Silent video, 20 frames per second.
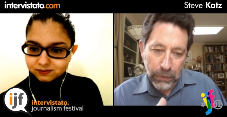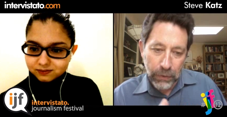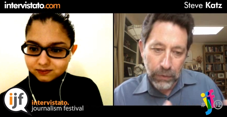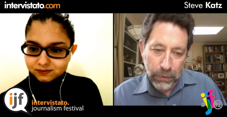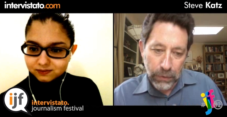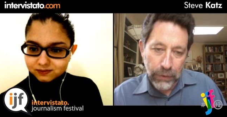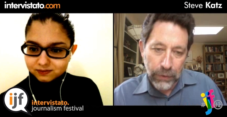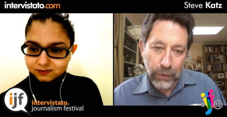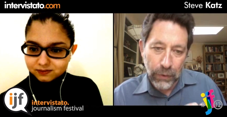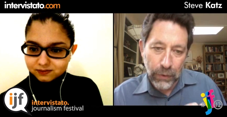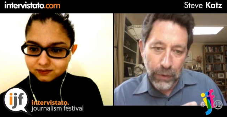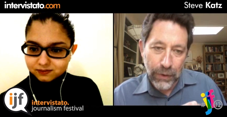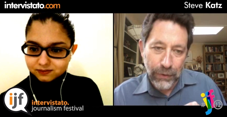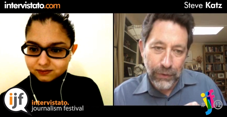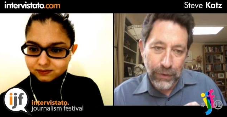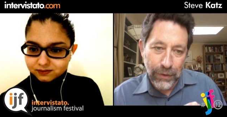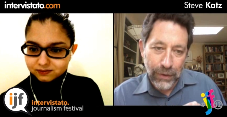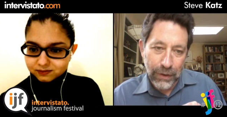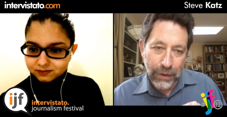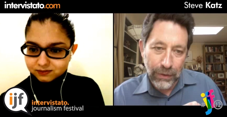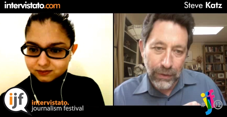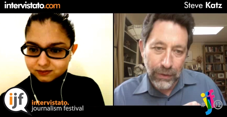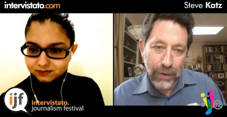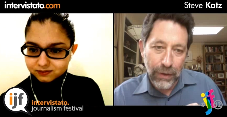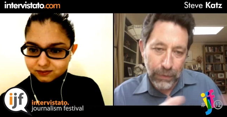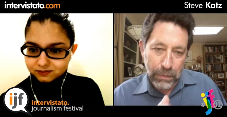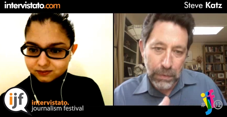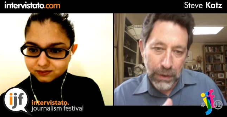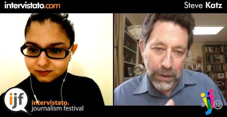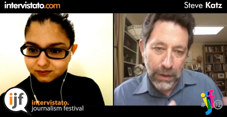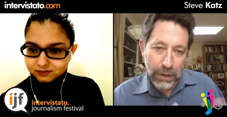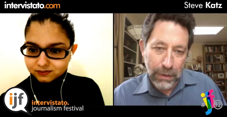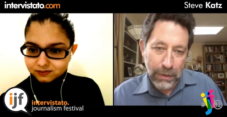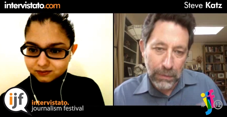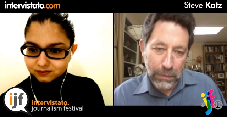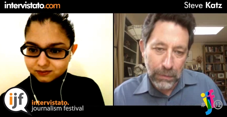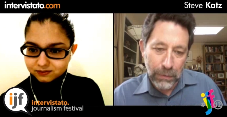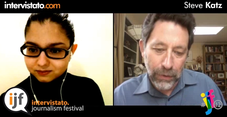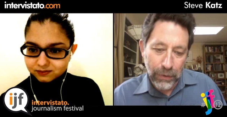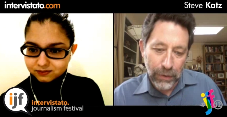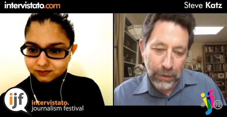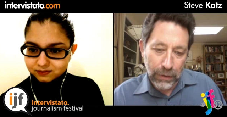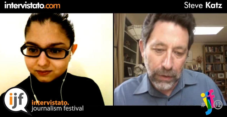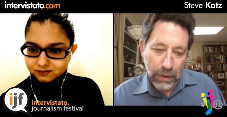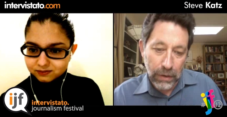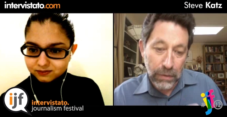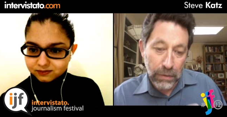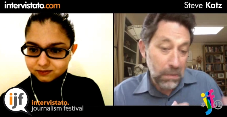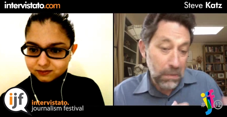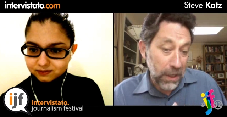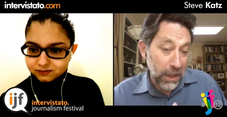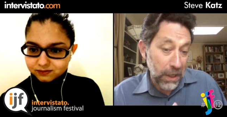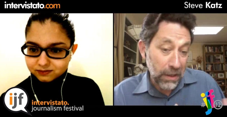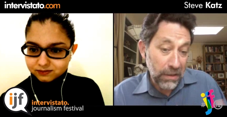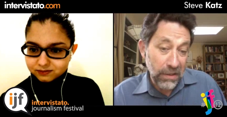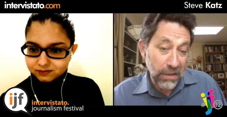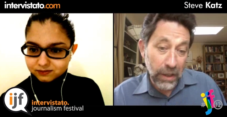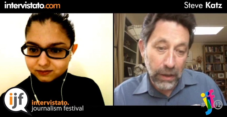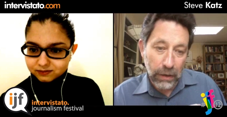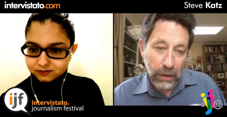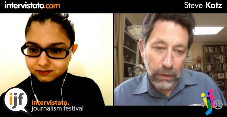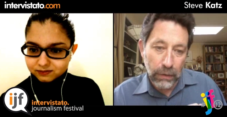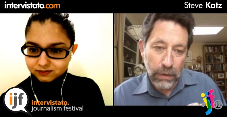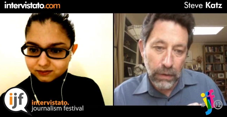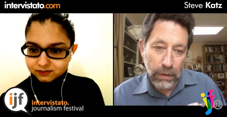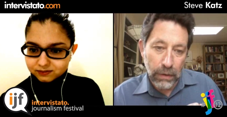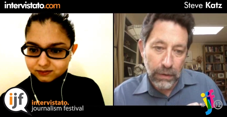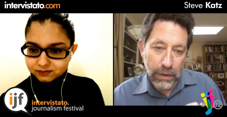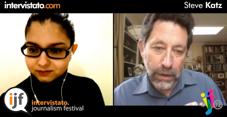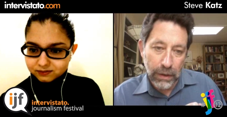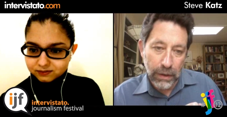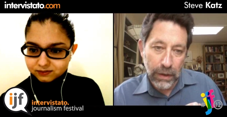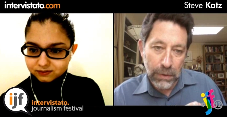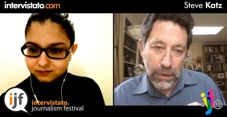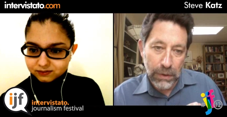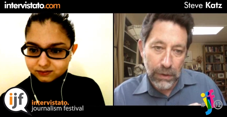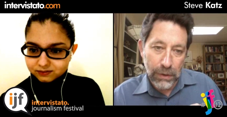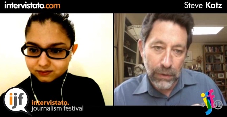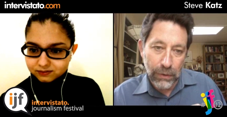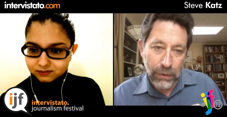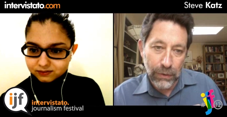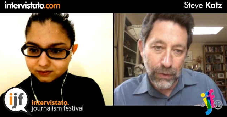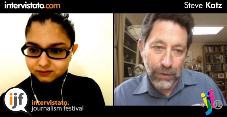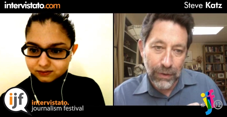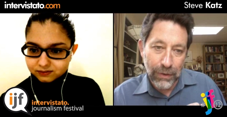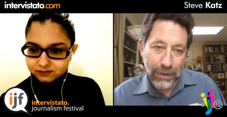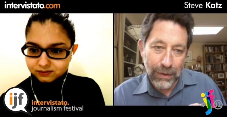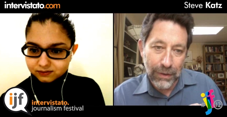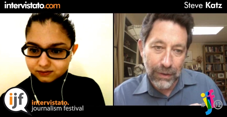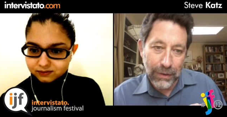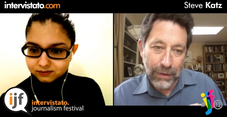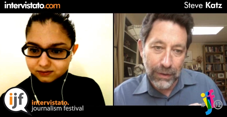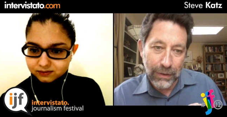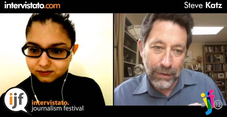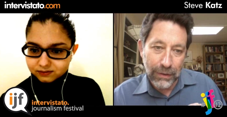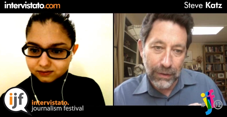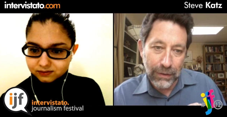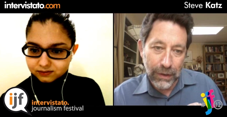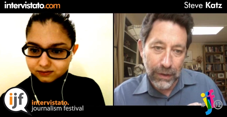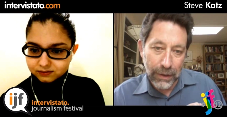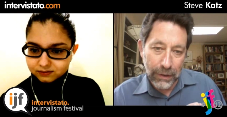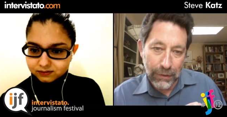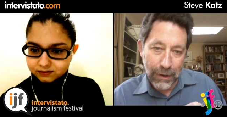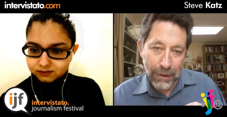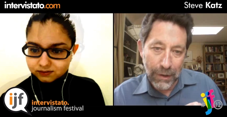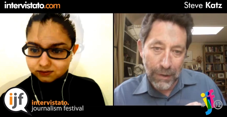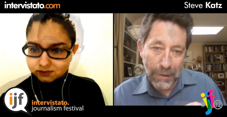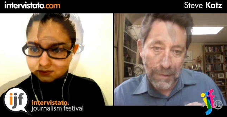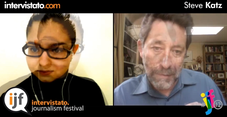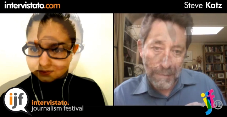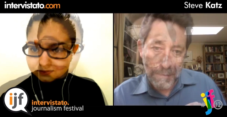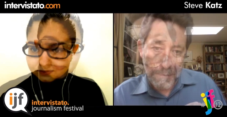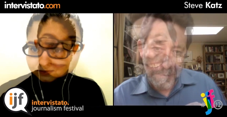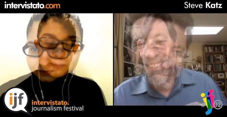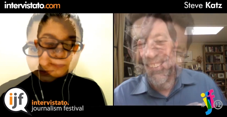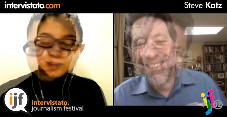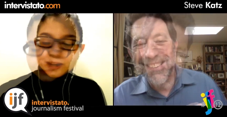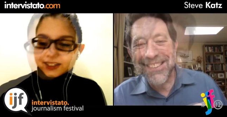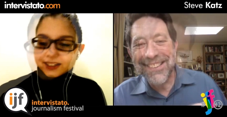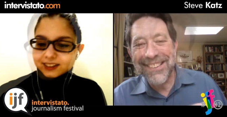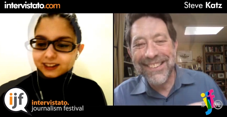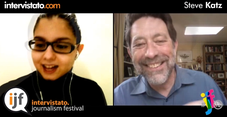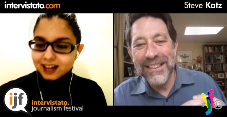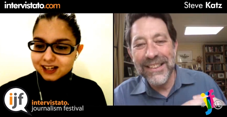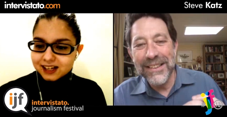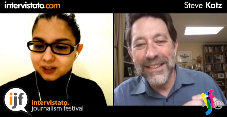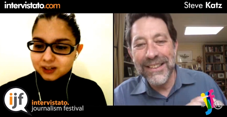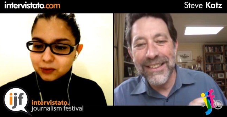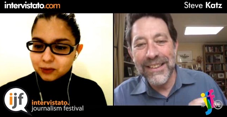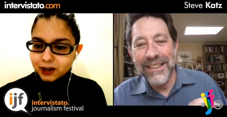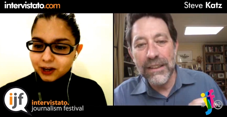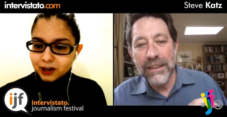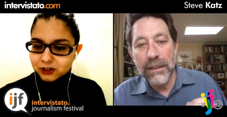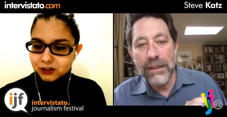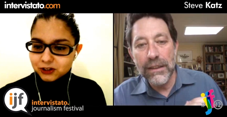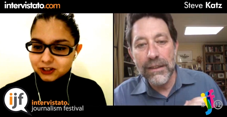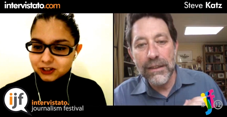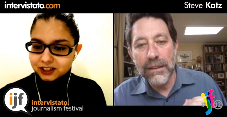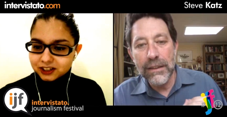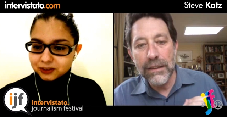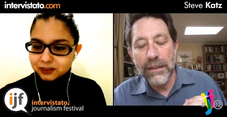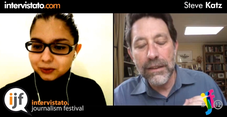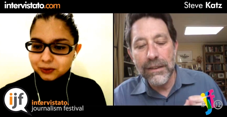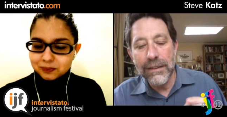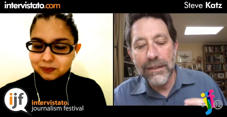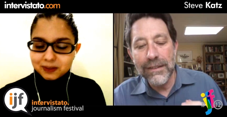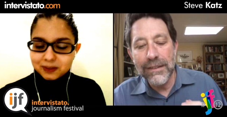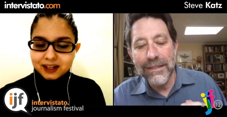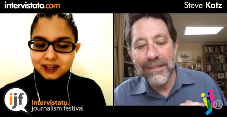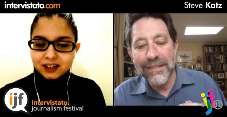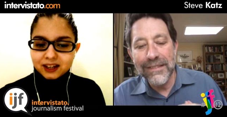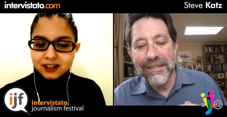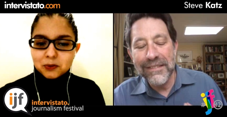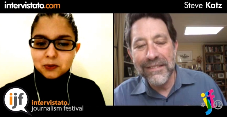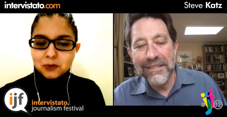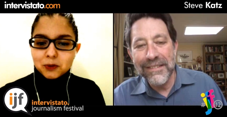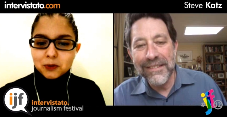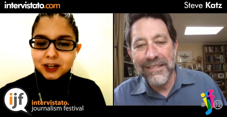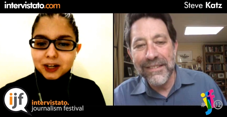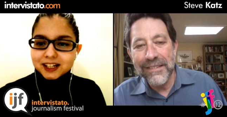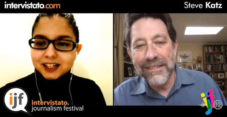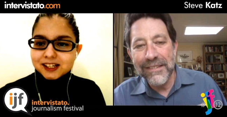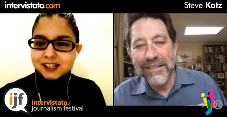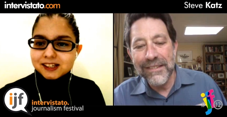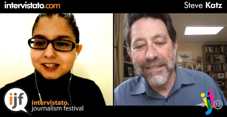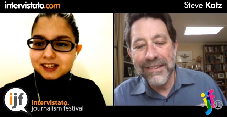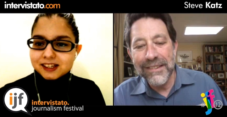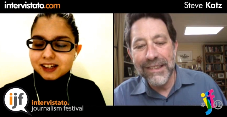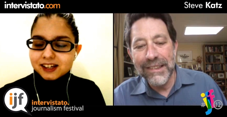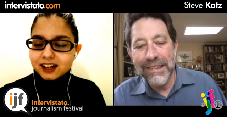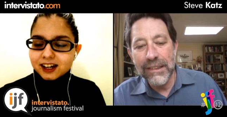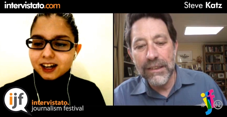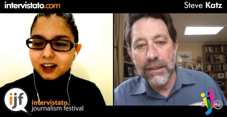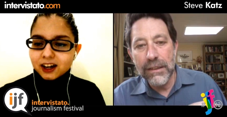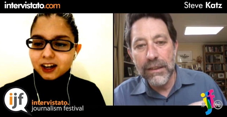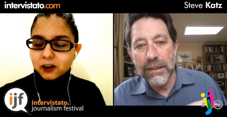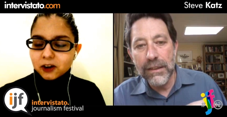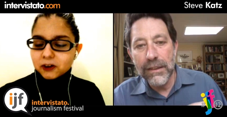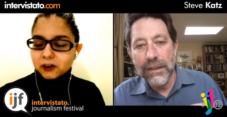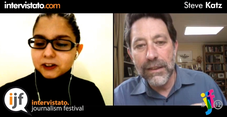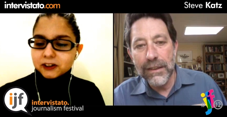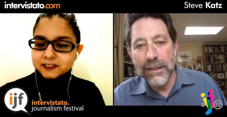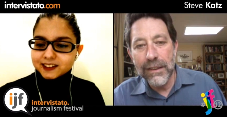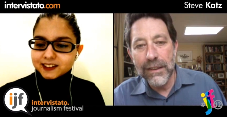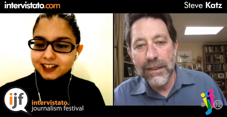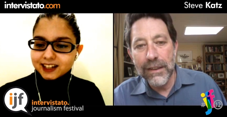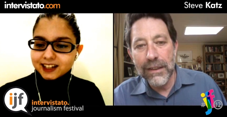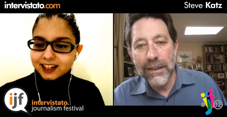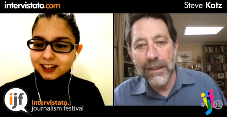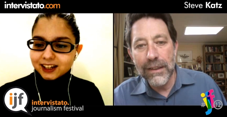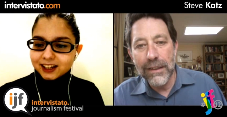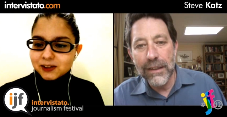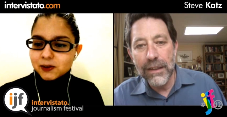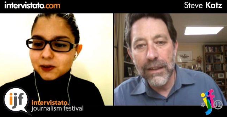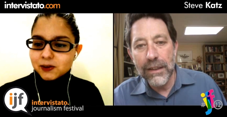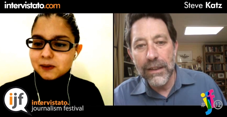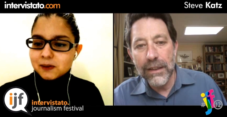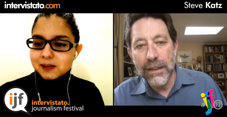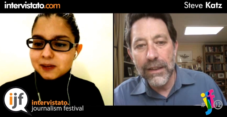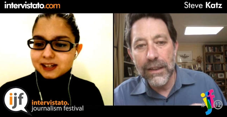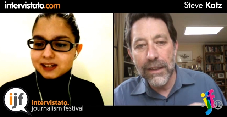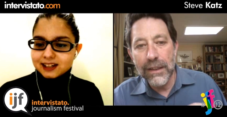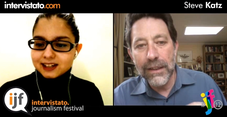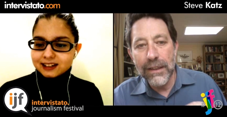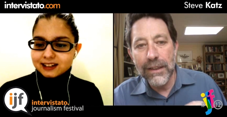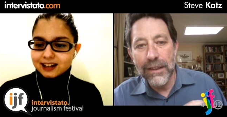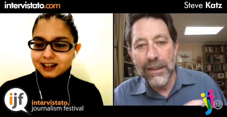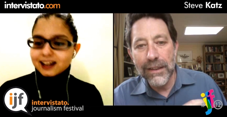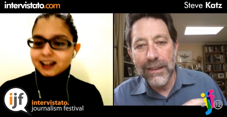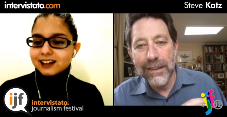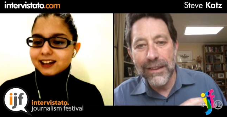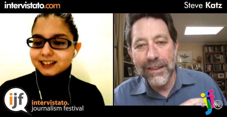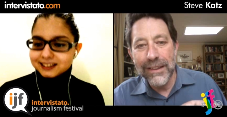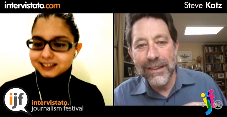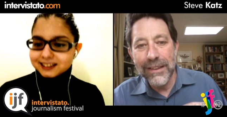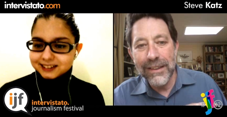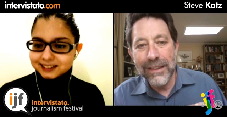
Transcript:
Speaker 1: a resource in itself. It becomes a kind of metadata that can be used uh, later on.
Speaker 2: My last question would be what is uh, currently your media diet?